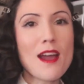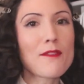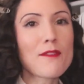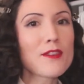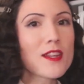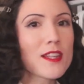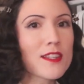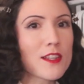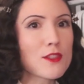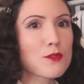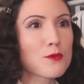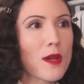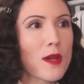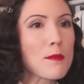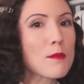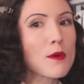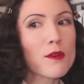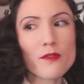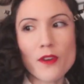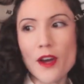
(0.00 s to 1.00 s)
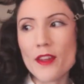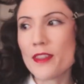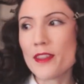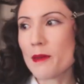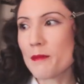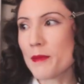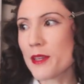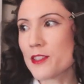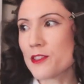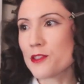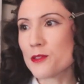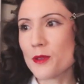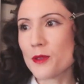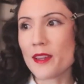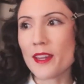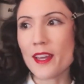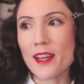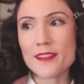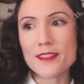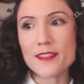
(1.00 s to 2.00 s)
I feel like that's way more fun than me just
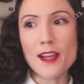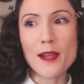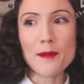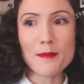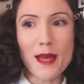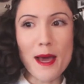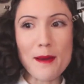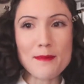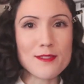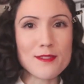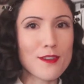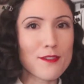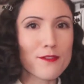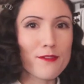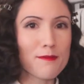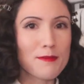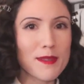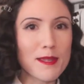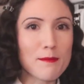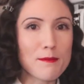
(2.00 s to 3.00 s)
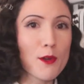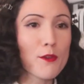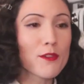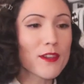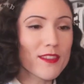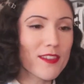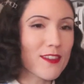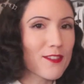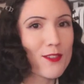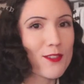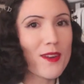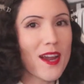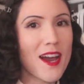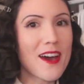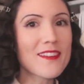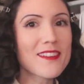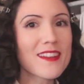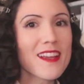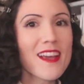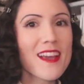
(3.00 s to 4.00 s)
doing like a time lapse of me moving things
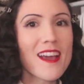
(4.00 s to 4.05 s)
around.